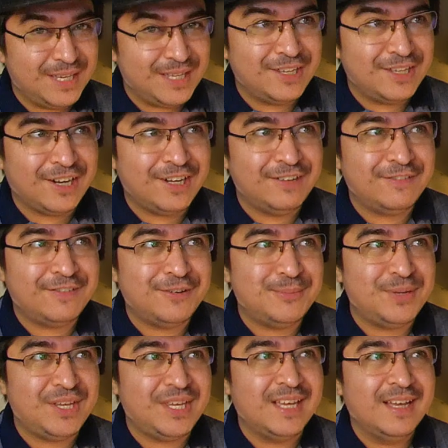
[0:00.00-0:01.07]
con for
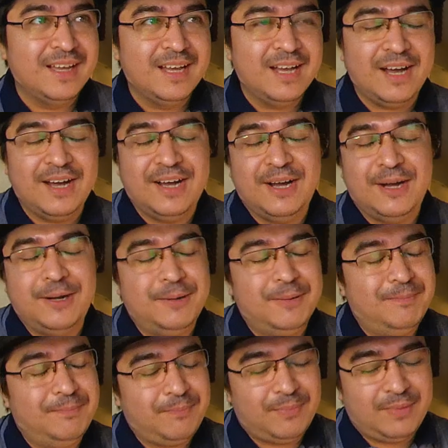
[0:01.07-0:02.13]
me. Uh,
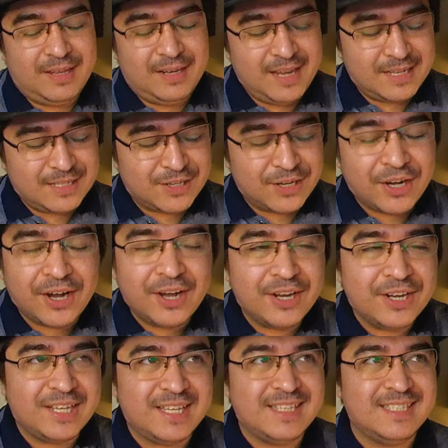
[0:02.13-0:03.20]
Next
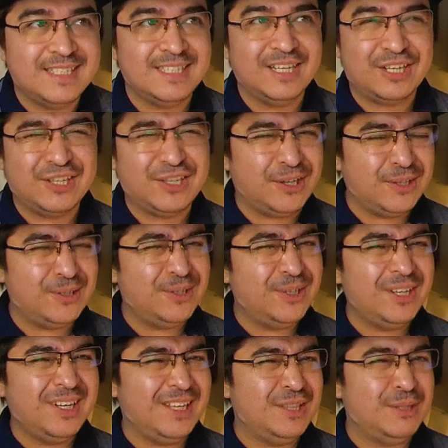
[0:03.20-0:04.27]
con is the
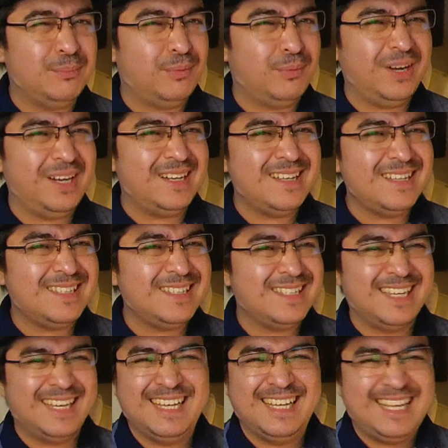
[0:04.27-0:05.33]
color and the brightness.
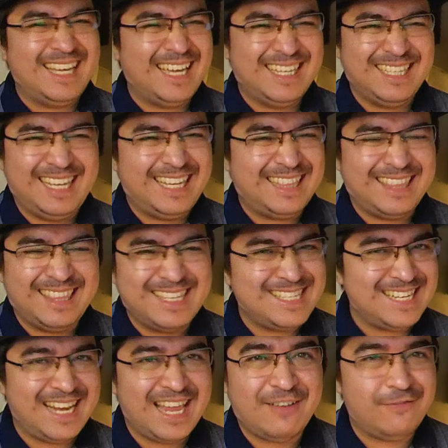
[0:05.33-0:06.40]
It
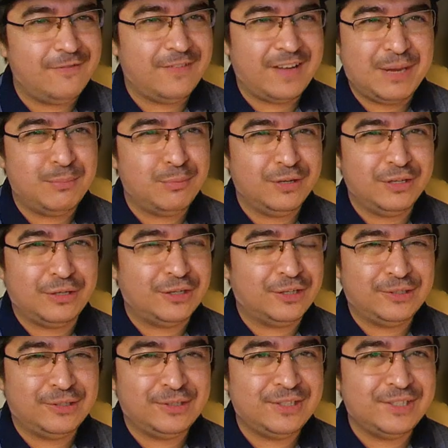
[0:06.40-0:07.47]
doesn't have vibrant
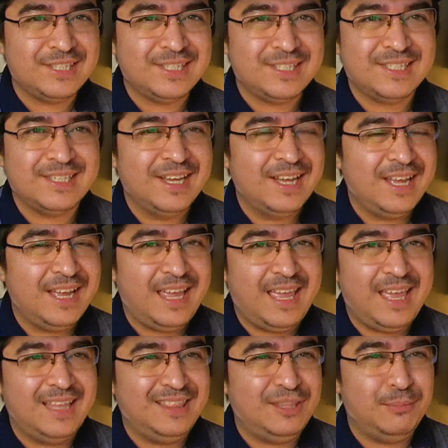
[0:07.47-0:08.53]
colors,
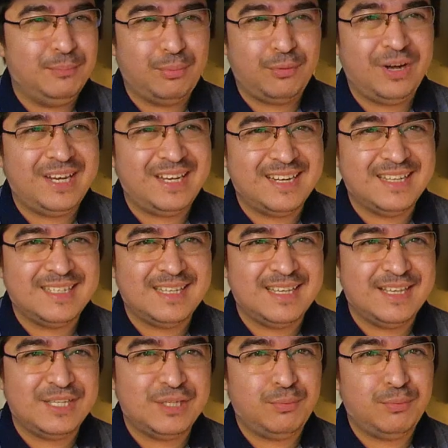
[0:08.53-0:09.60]
and the brightness
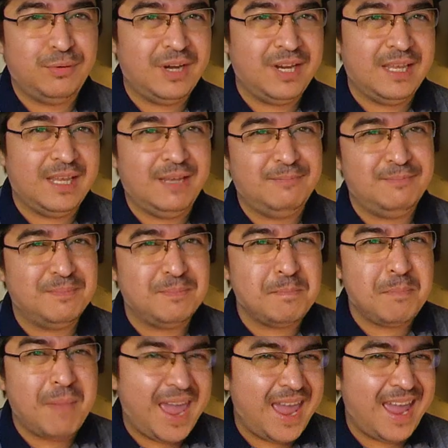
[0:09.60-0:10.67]
is pretty meh.